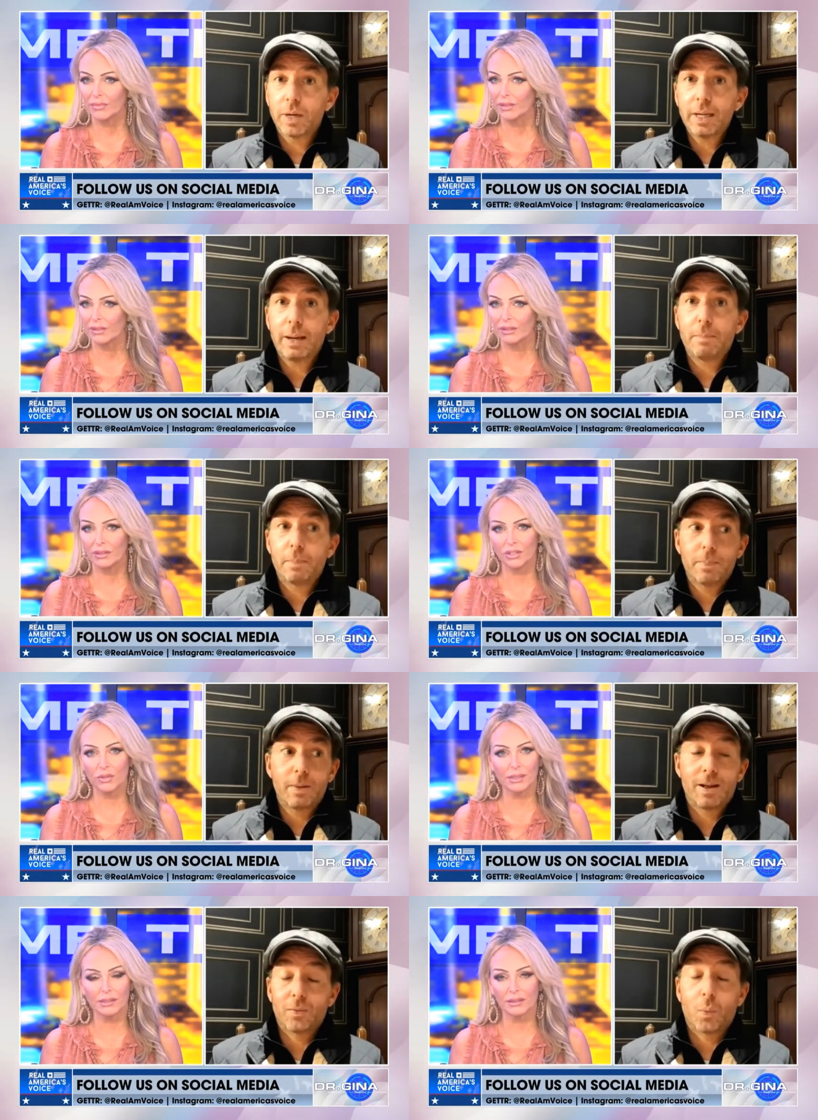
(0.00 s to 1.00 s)

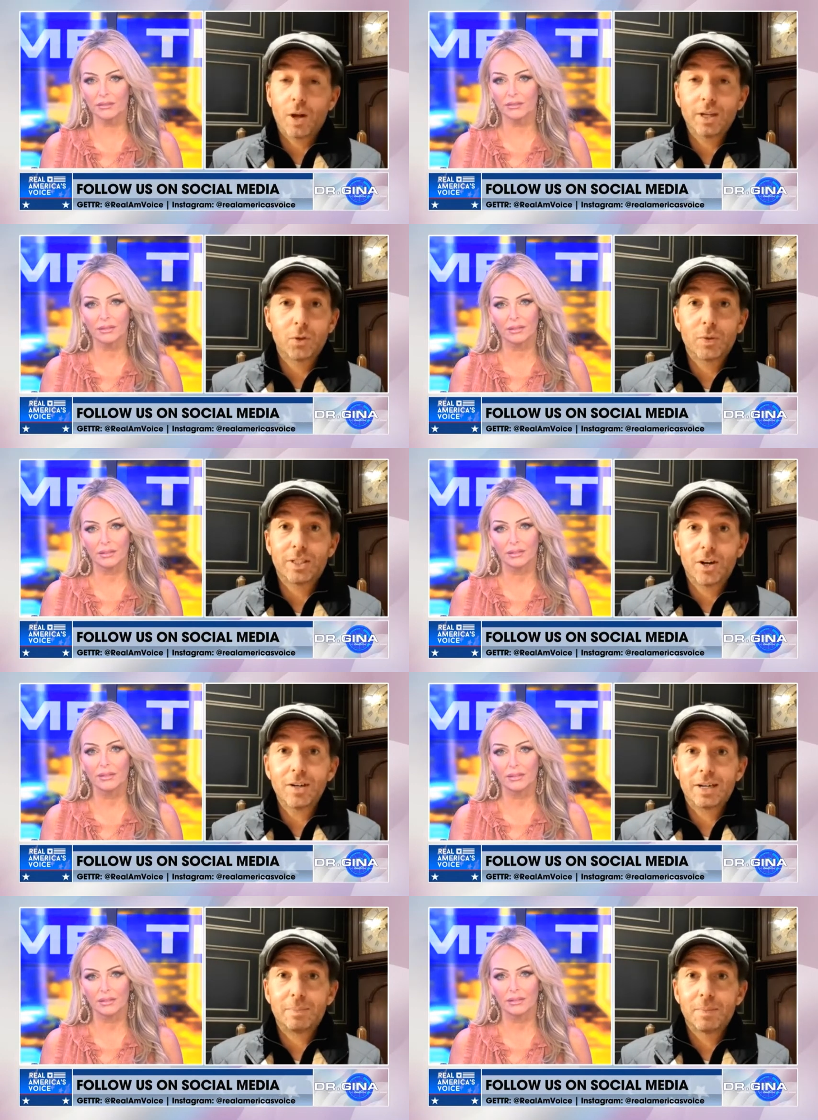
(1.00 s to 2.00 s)
Speaker 1: wanting to vote
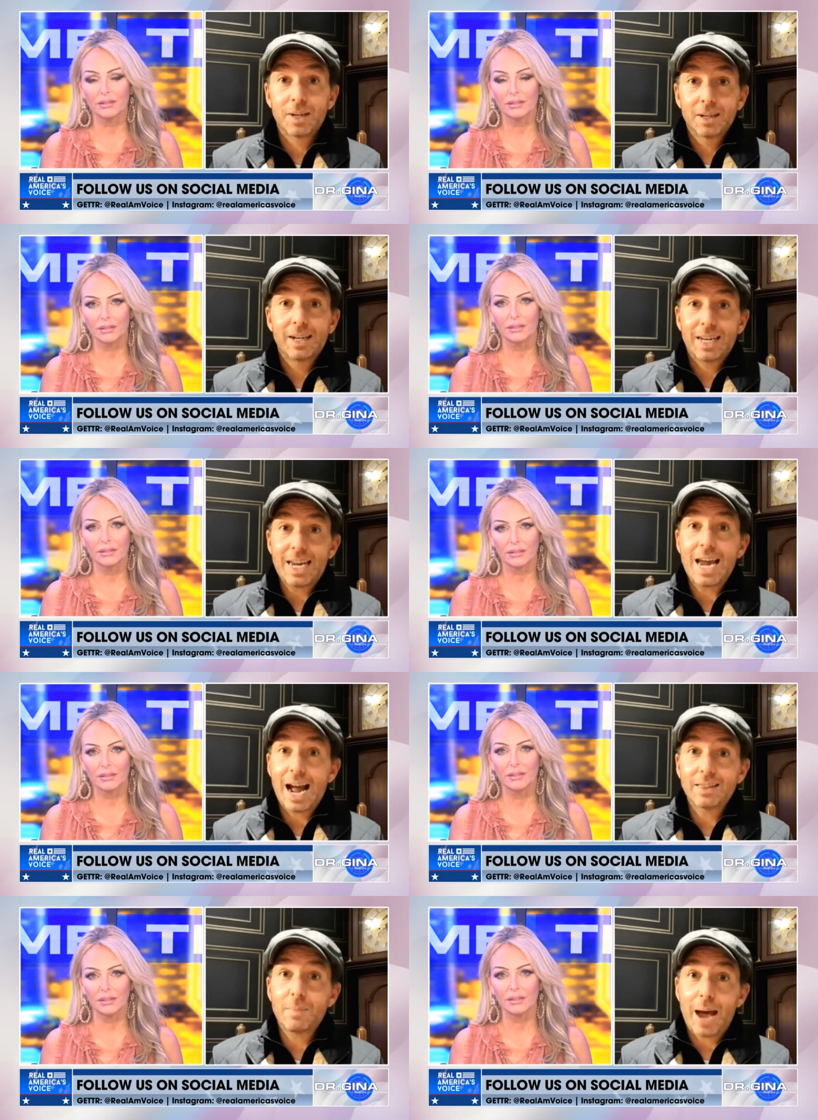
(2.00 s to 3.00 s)
him. He had the
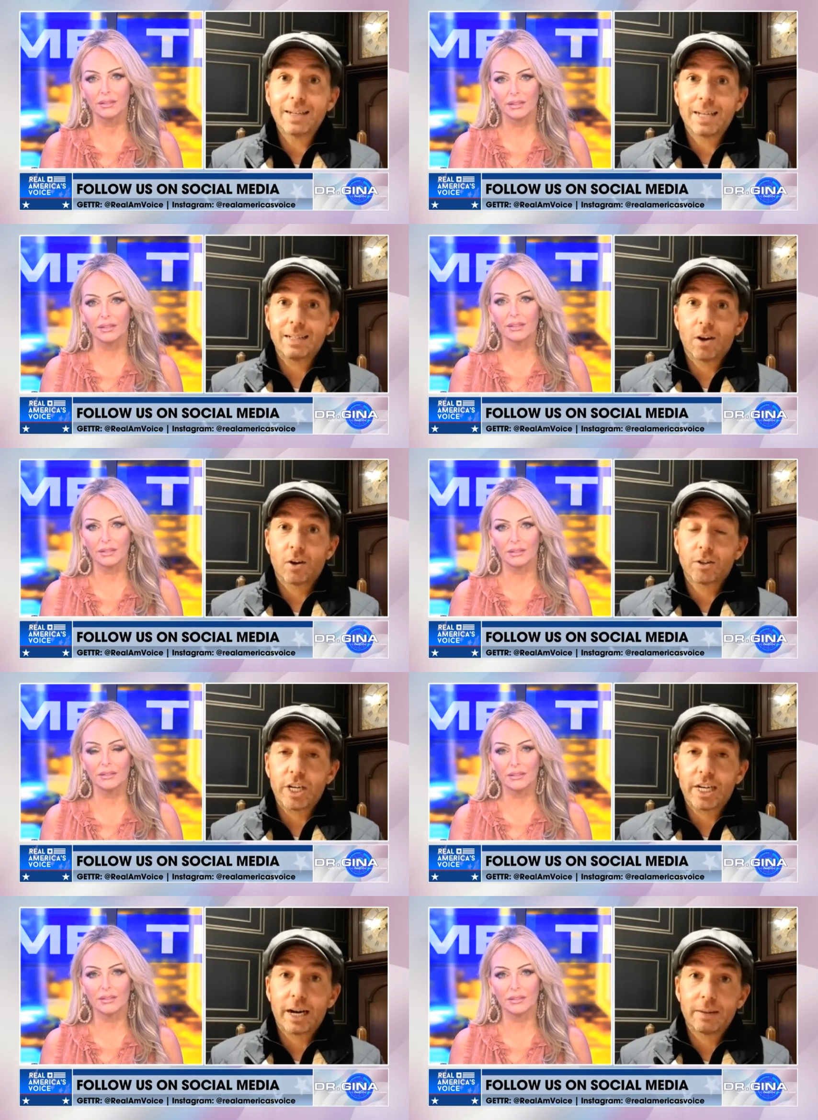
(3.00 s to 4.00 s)
mandate, Dr. Gina.
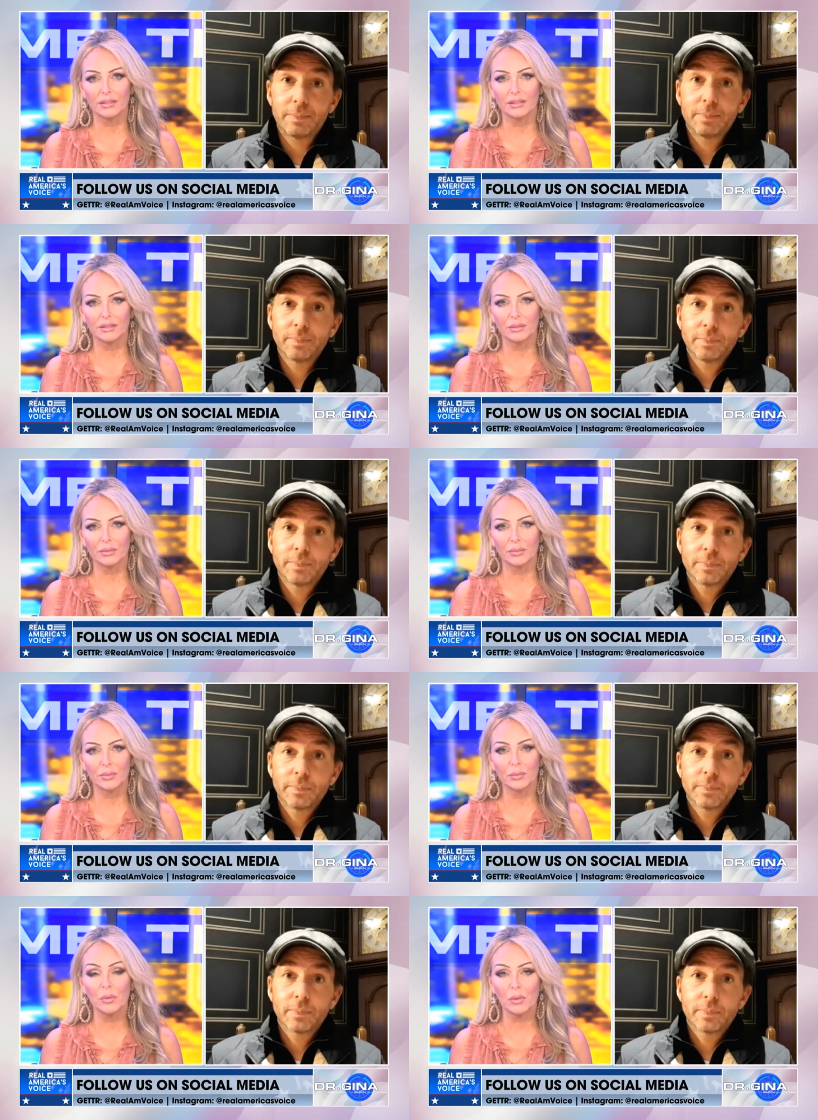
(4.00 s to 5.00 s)
Speaker 2: Well,
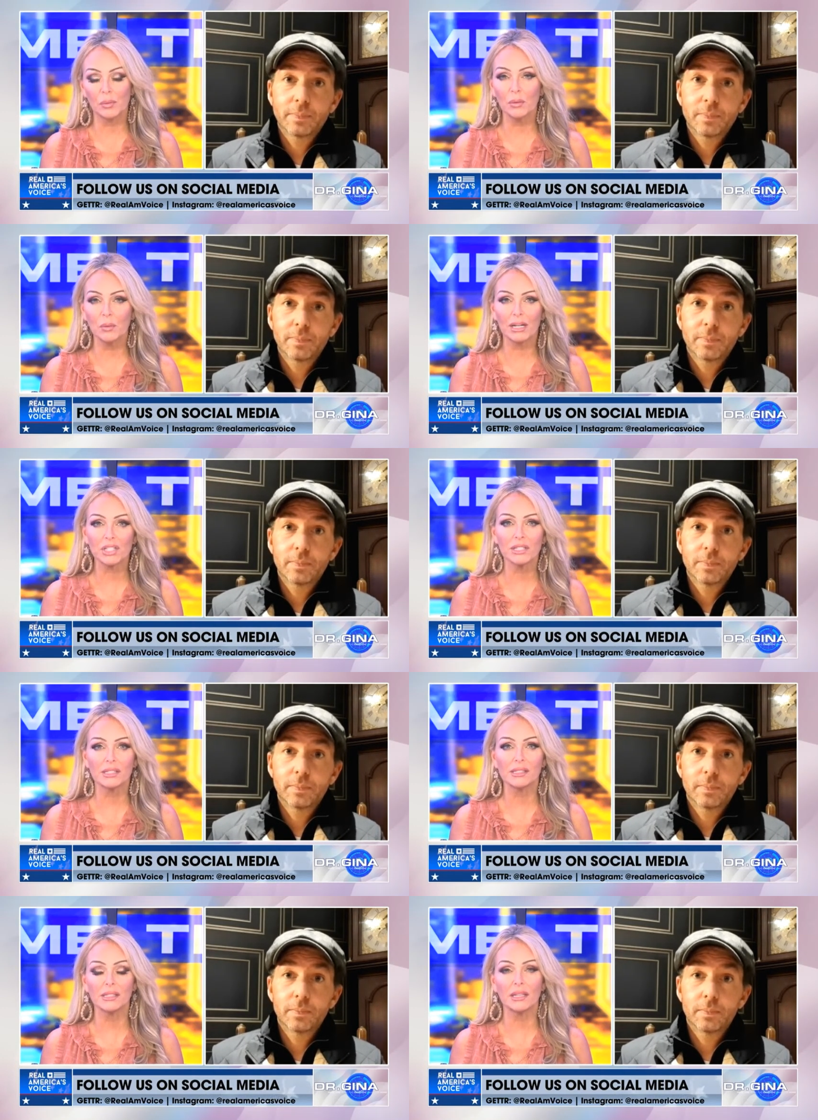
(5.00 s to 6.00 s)
we'll be watching to
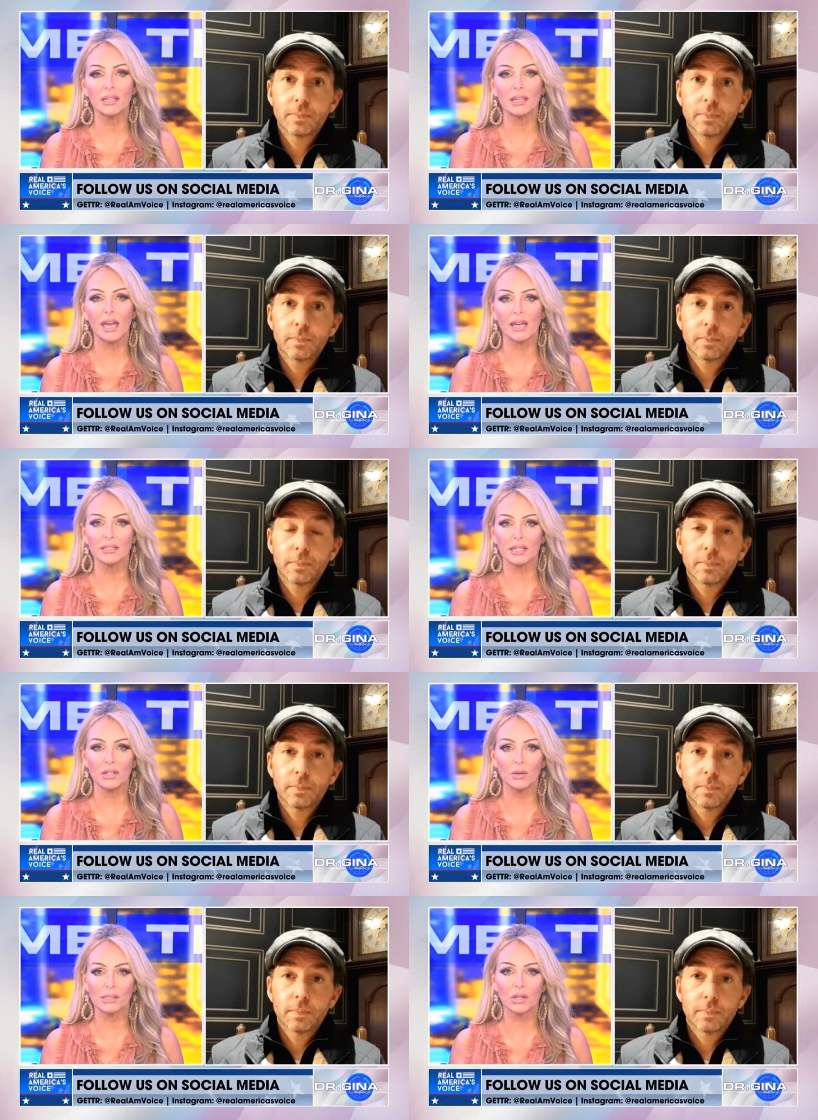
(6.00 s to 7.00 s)
see, and I know it's
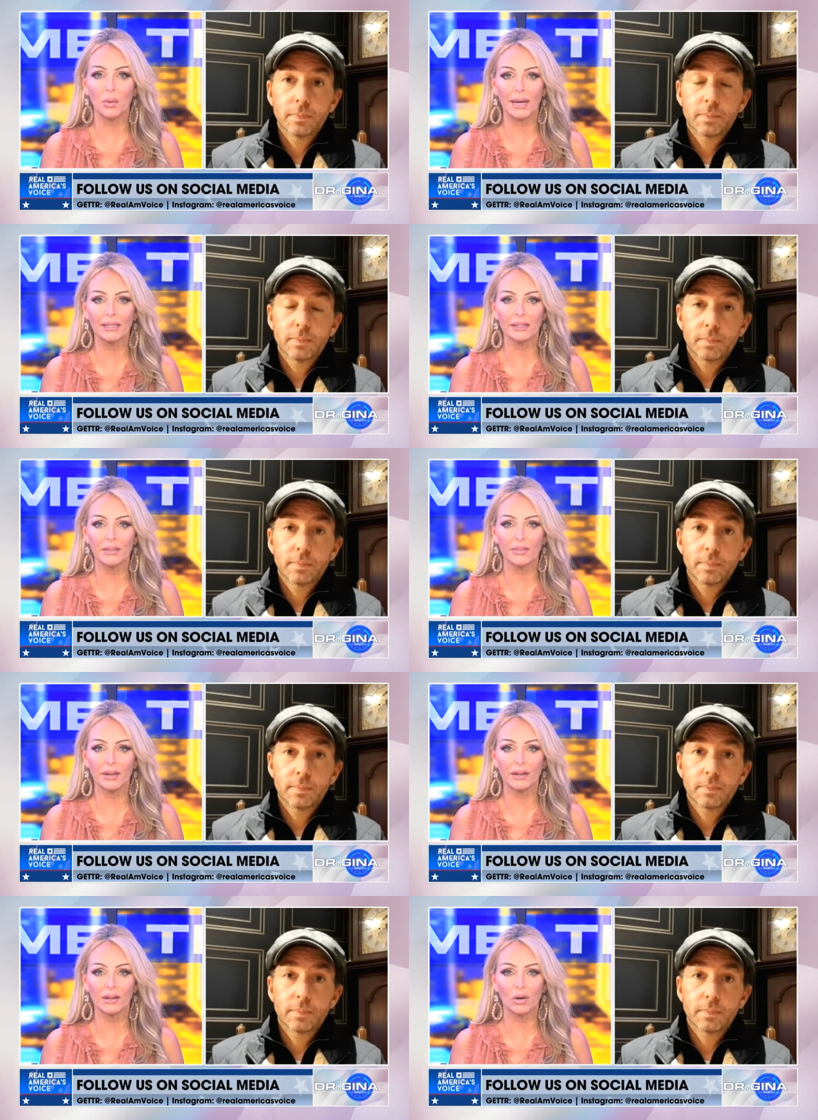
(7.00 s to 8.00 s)
quite late there,
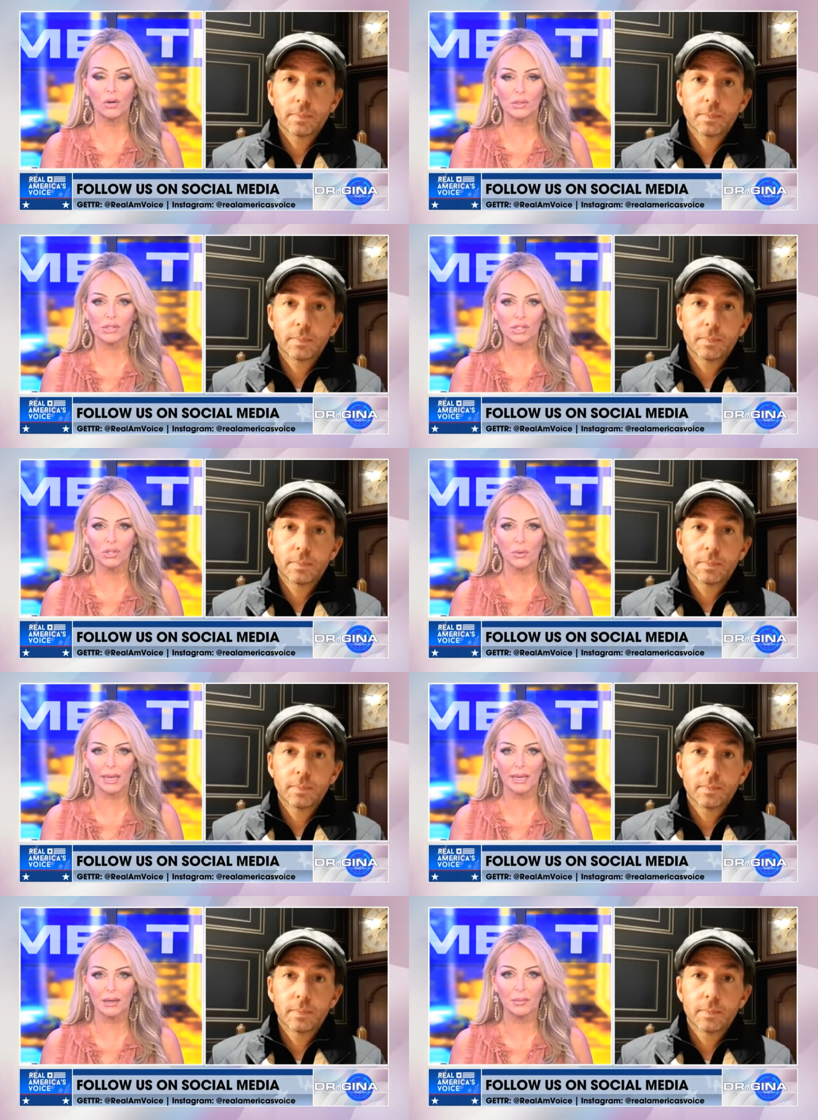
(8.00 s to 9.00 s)
almost 2
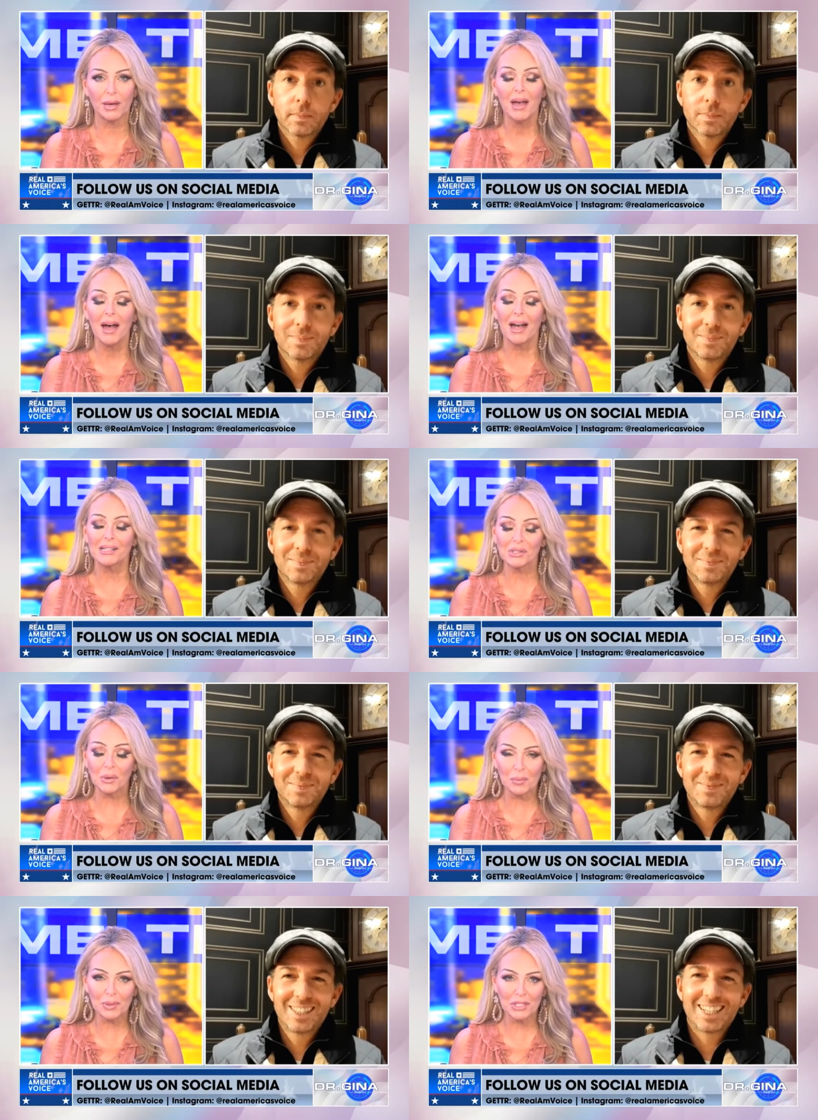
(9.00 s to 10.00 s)
a.m. I so
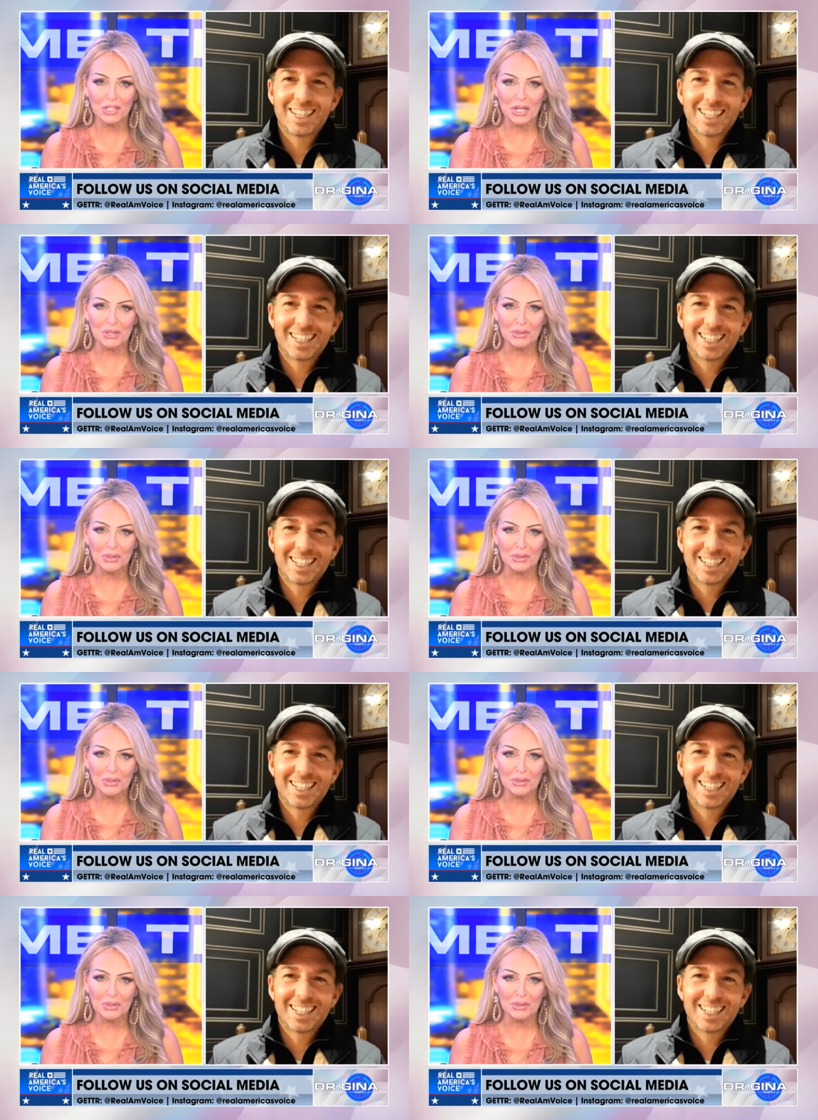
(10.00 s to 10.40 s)
appreciate you staying